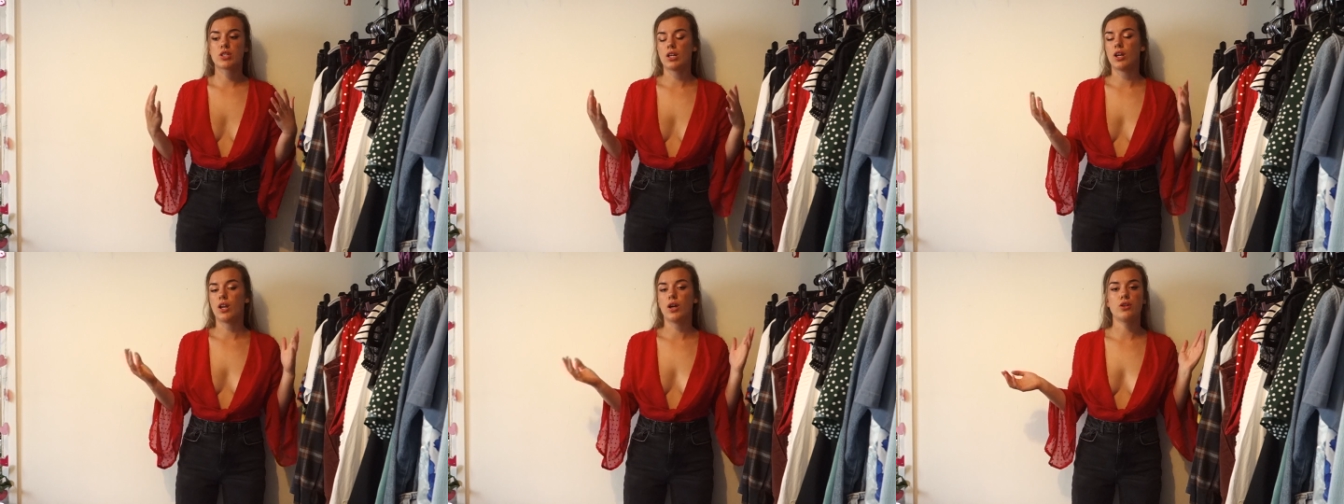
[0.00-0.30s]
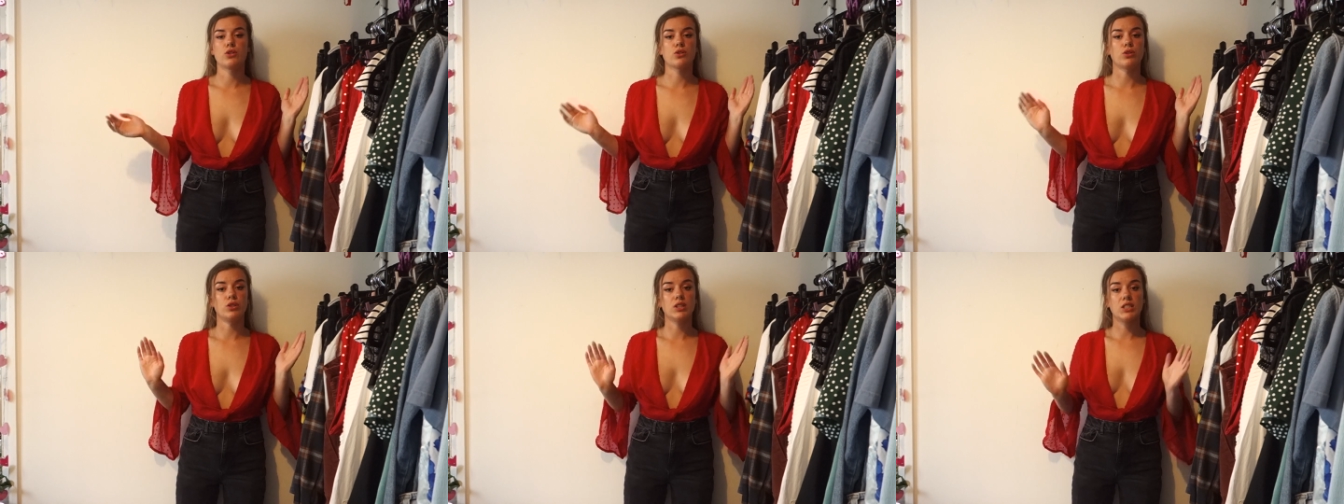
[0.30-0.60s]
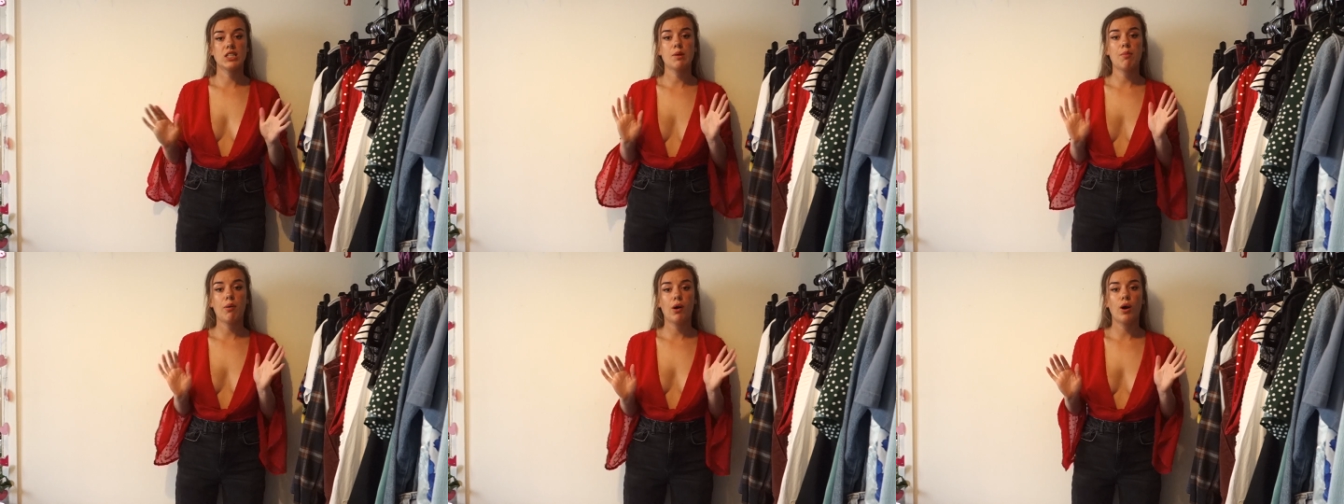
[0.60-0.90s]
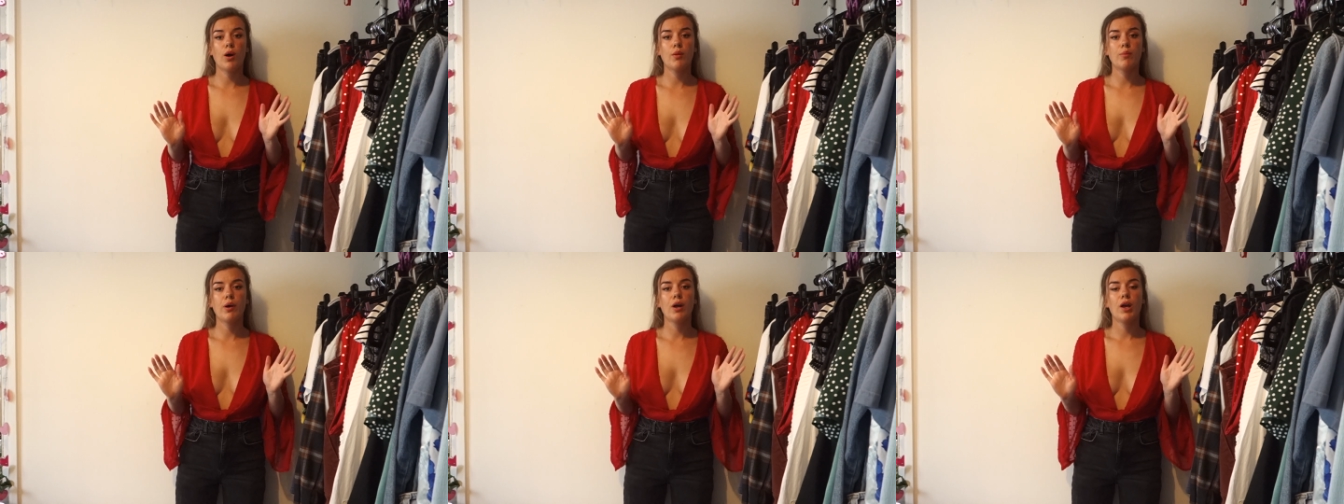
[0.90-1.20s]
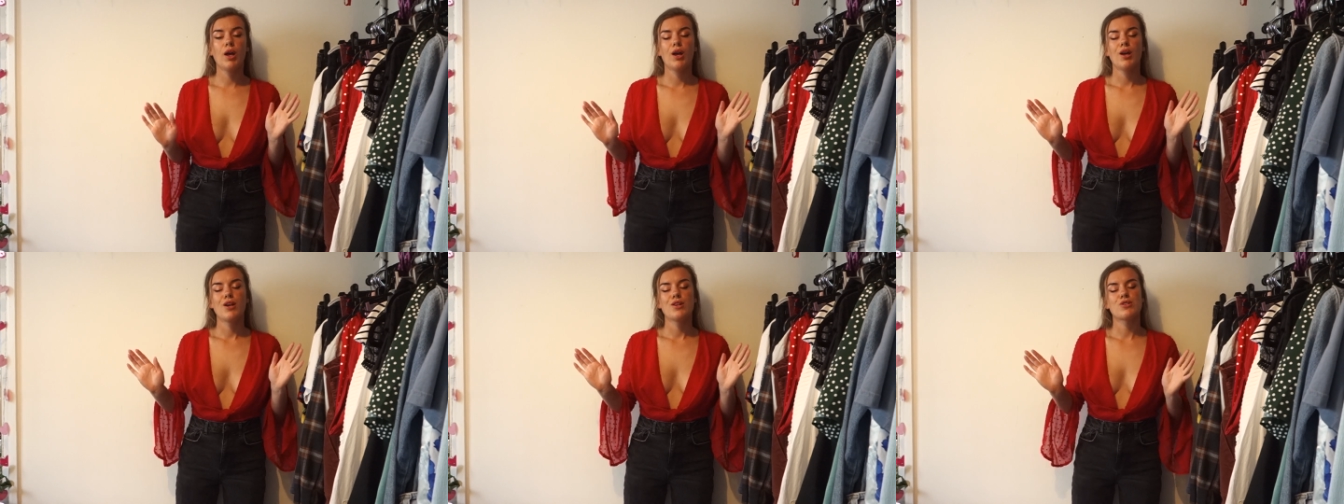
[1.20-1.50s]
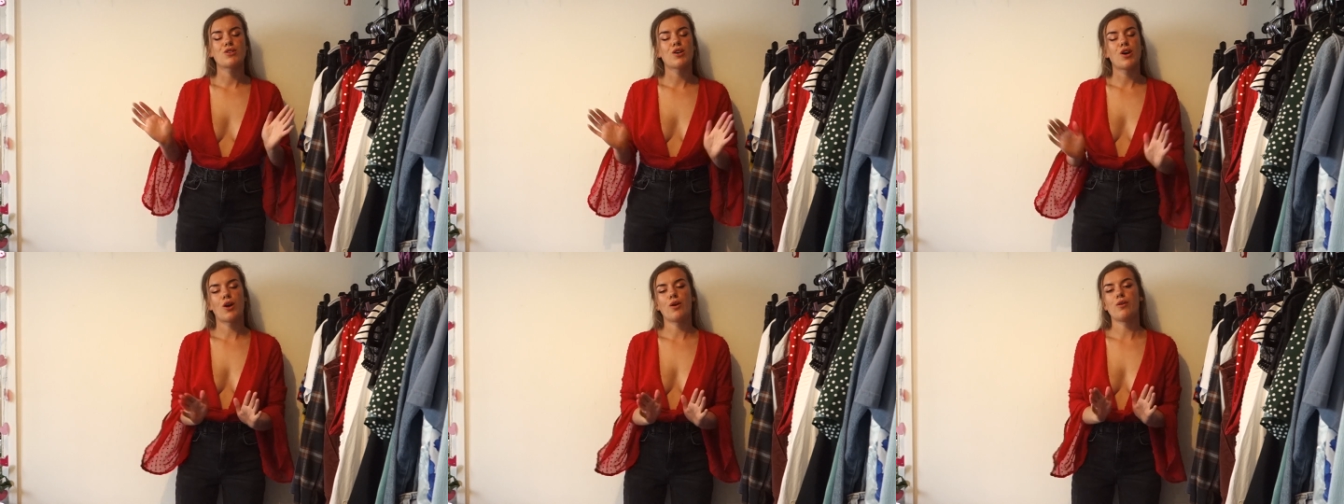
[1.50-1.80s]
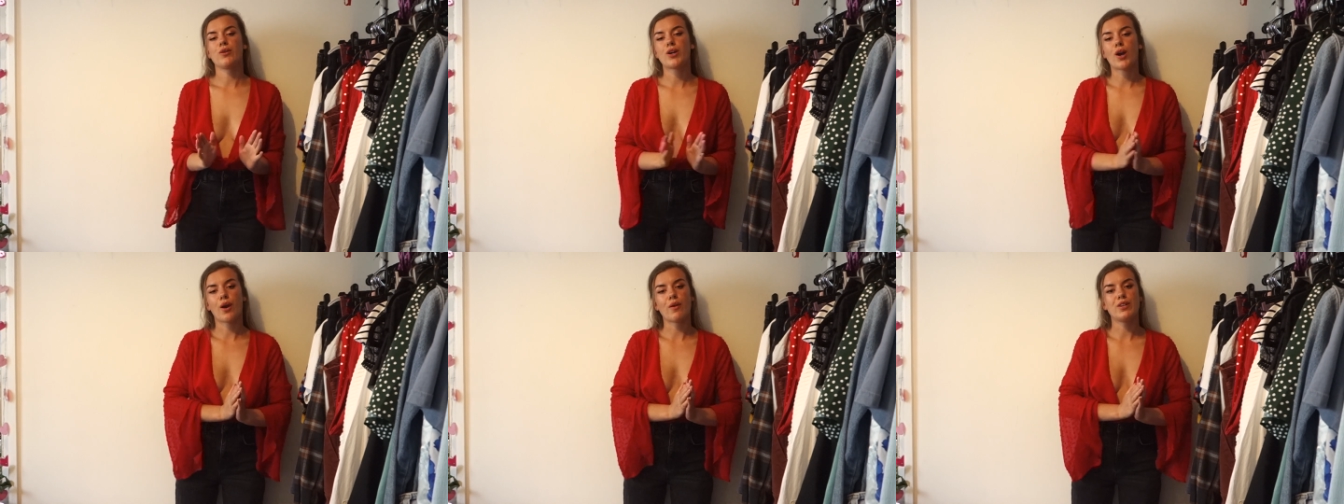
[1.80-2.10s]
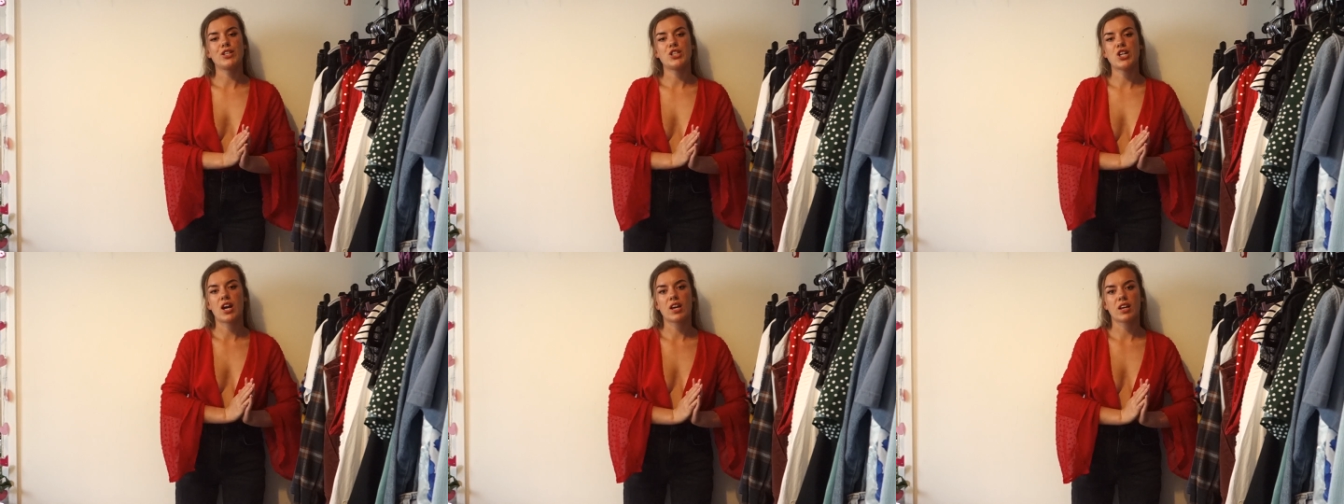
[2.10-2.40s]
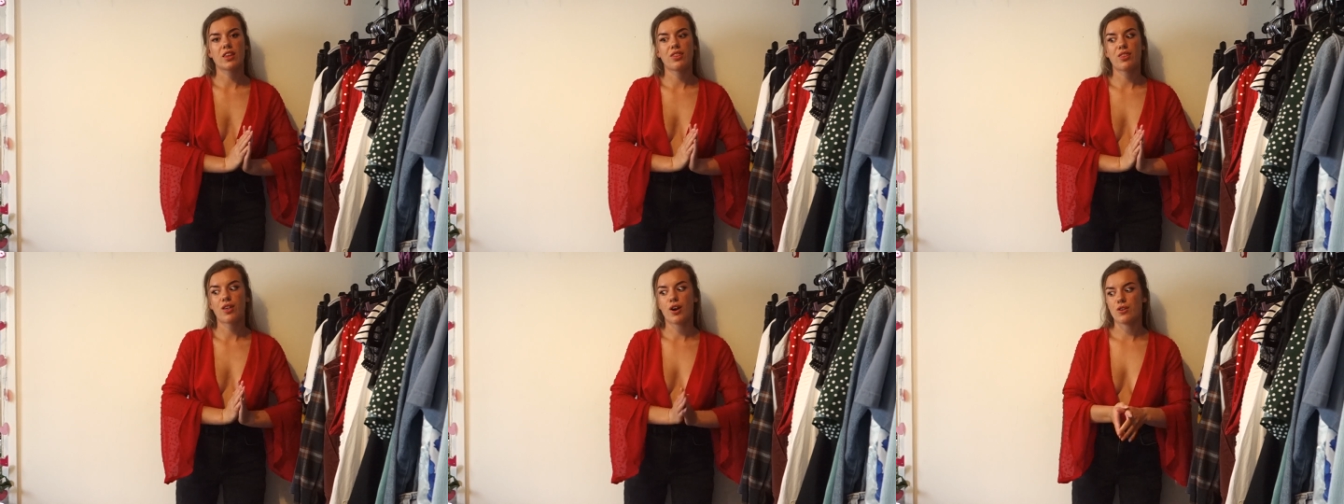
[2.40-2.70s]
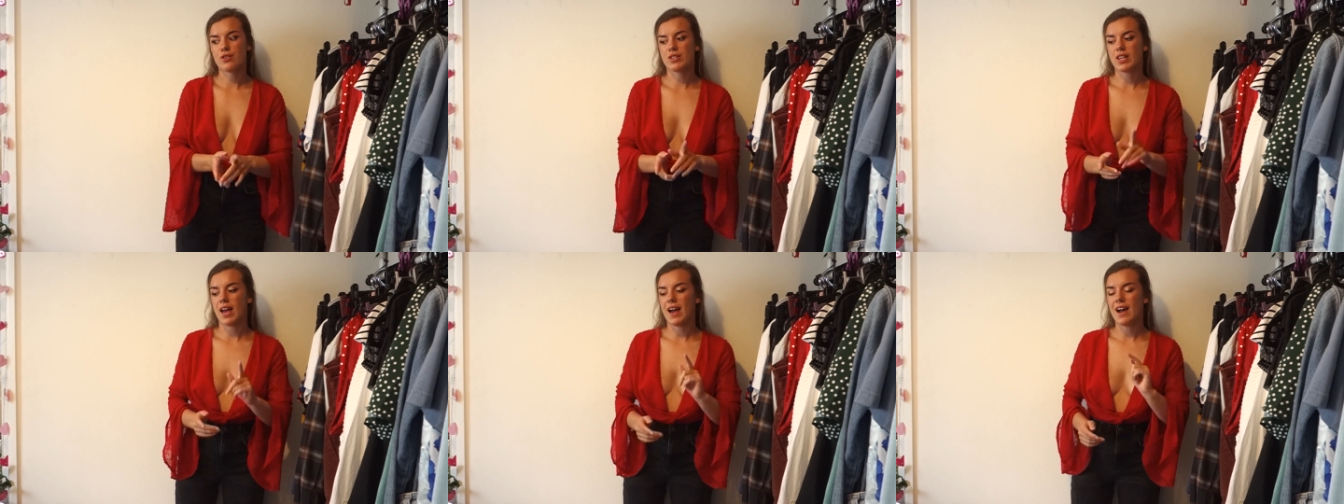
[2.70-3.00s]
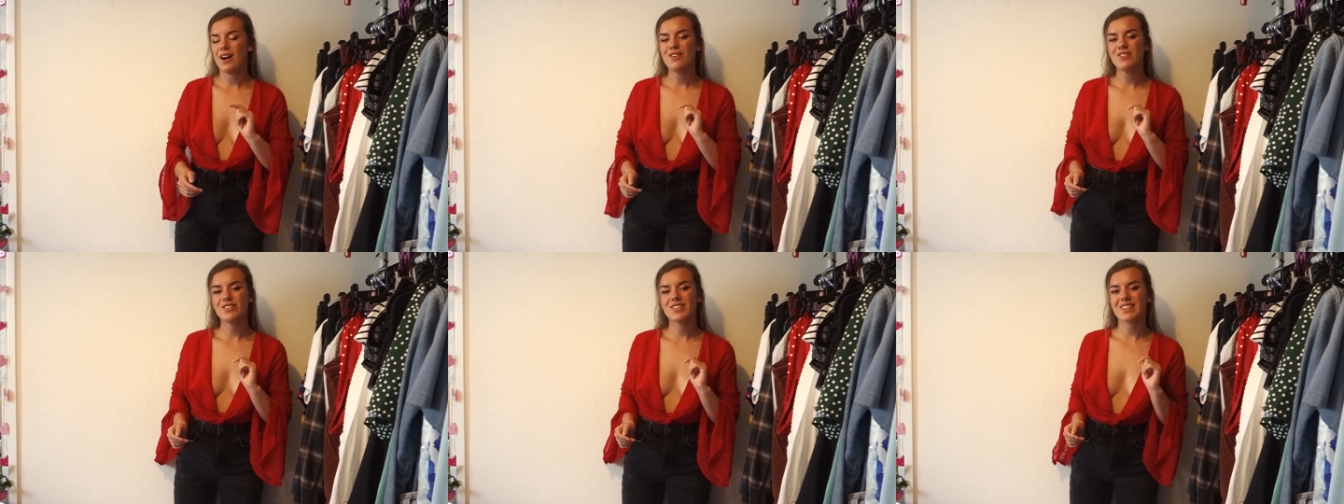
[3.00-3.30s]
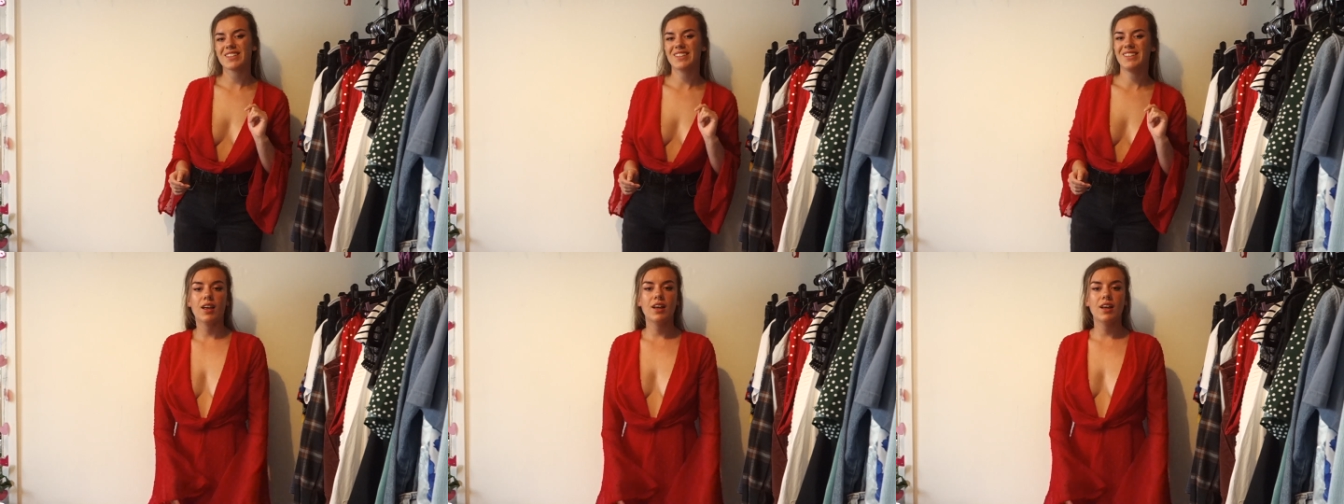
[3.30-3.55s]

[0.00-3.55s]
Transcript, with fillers: and loads on Depop, so go and check those out.